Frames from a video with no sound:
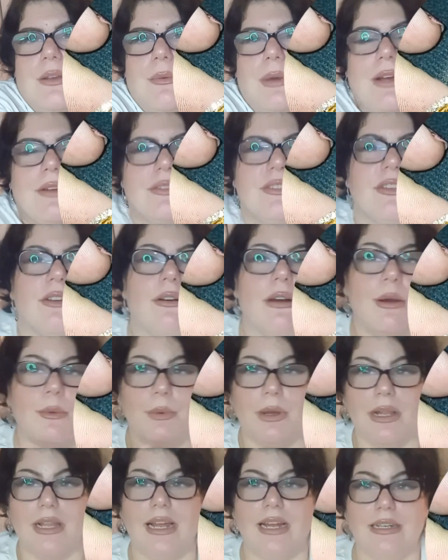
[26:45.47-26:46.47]
well, so I
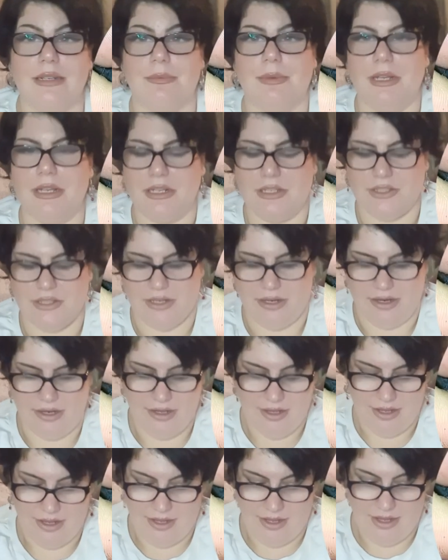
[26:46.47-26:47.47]
will add a picture,
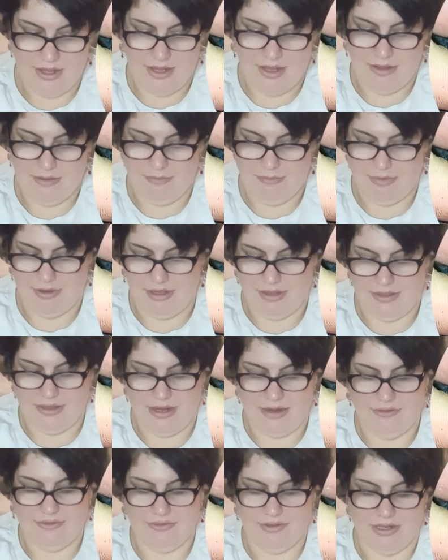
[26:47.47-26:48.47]
but
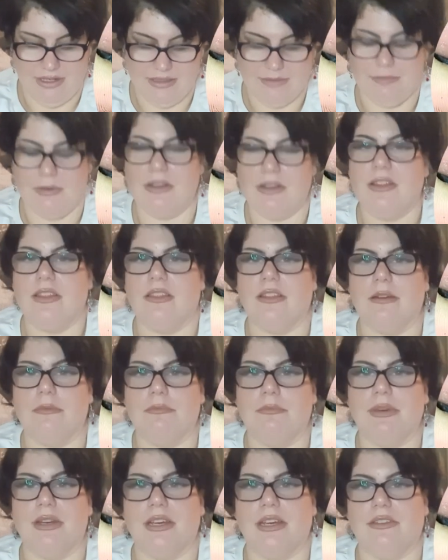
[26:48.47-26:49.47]
that fits my
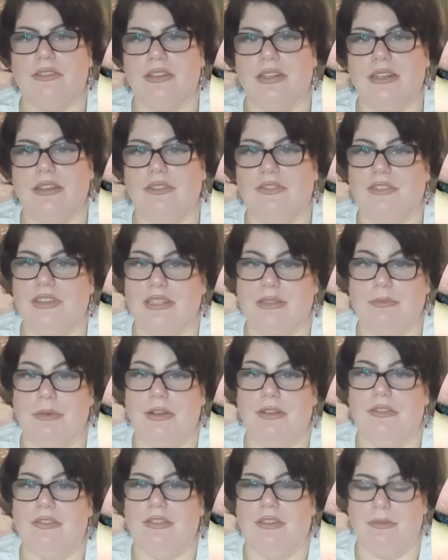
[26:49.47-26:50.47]
thumb perfectly. It fits
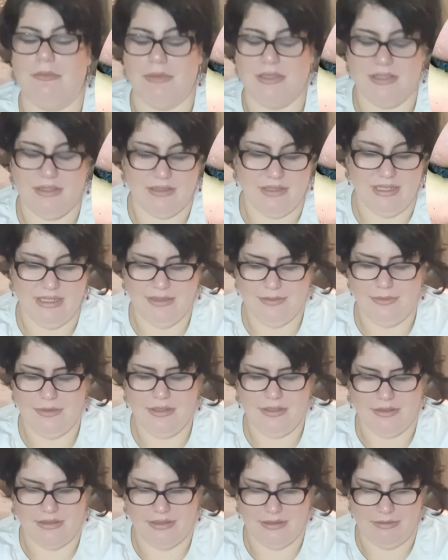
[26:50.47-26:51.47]
both thumbs. This one
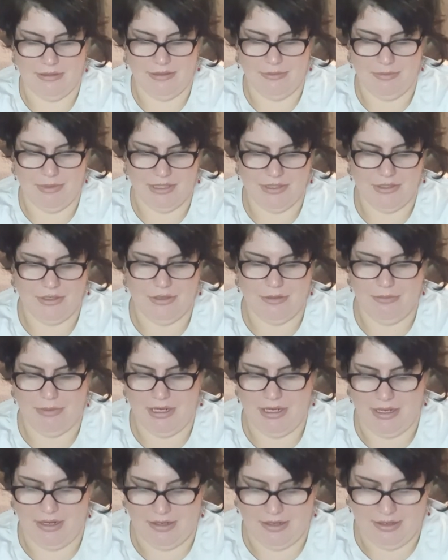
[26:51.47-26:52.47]
is a little bit too
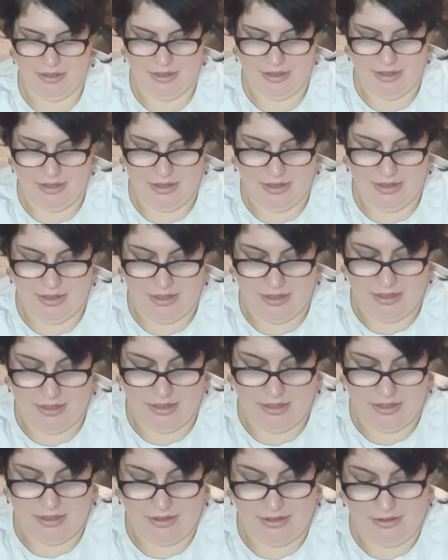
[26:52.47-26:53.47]
big.
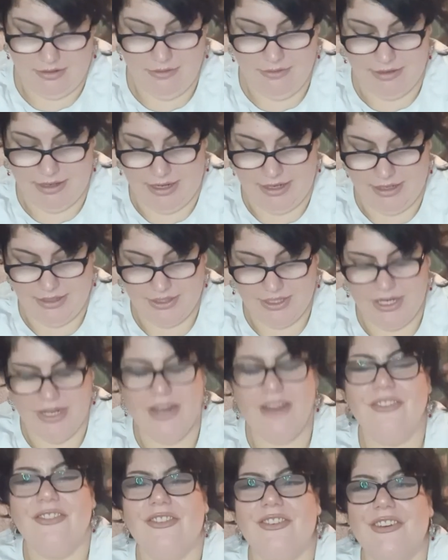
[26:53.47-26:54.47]
Oh, it actually
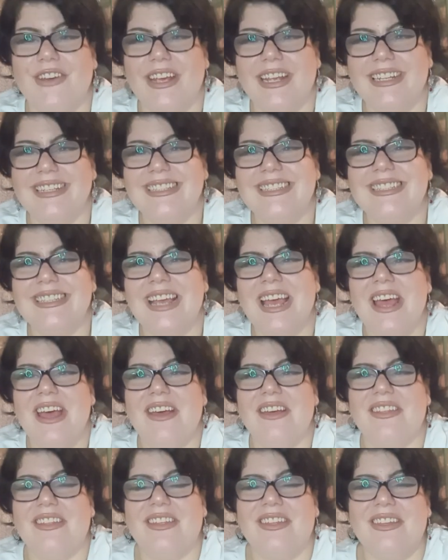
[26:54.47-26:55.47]
fits
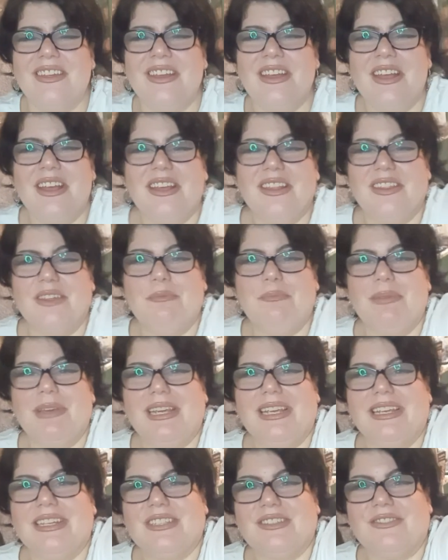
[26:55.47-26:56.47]
the
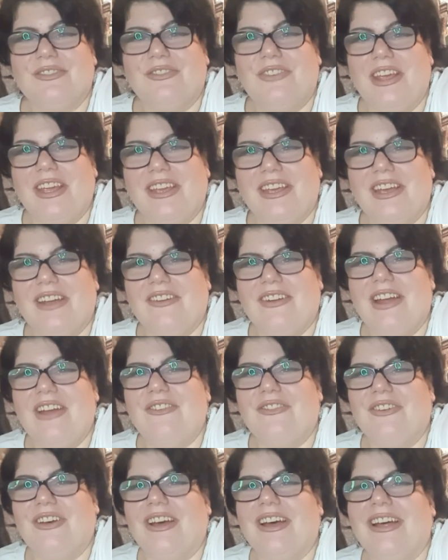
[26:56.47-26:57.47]
biggest finger
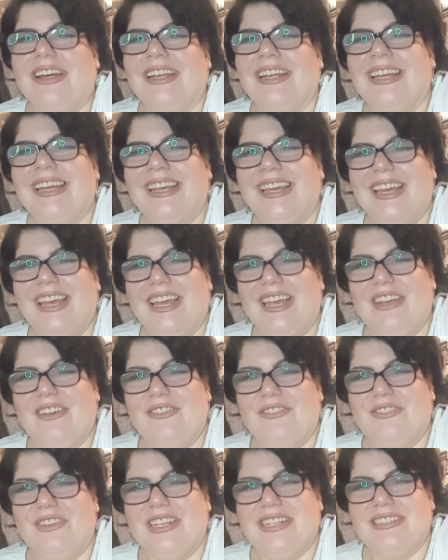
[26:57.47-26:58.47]
ever.
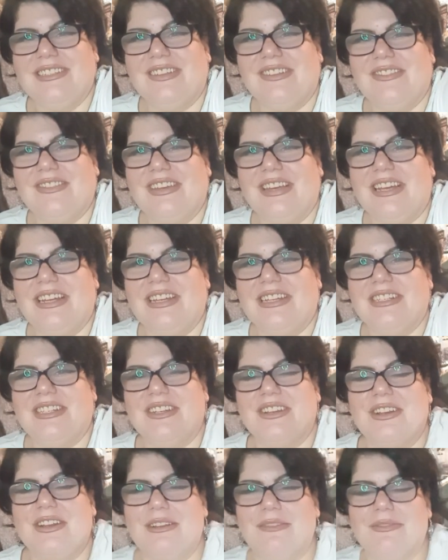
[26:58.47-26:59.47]
It fits on there
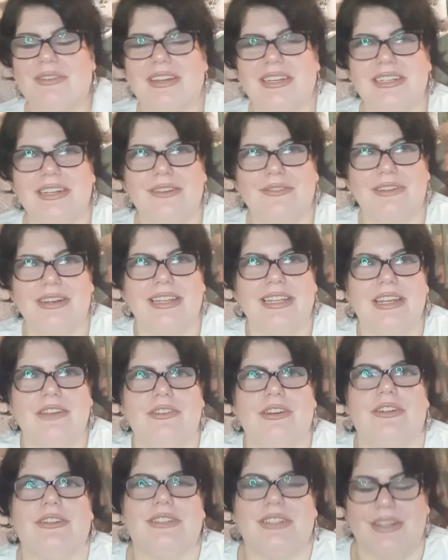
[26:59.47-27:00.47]
too, but I don't want to leave
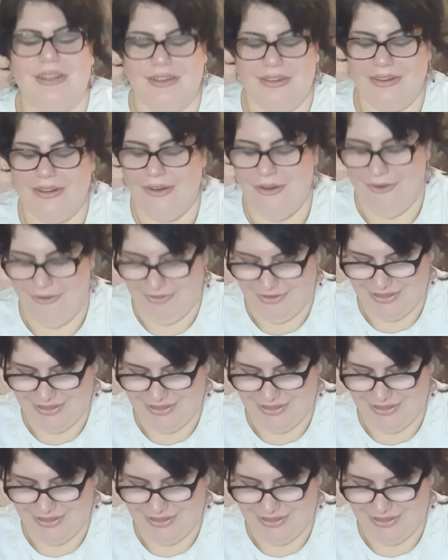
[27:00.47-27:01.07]
it on too long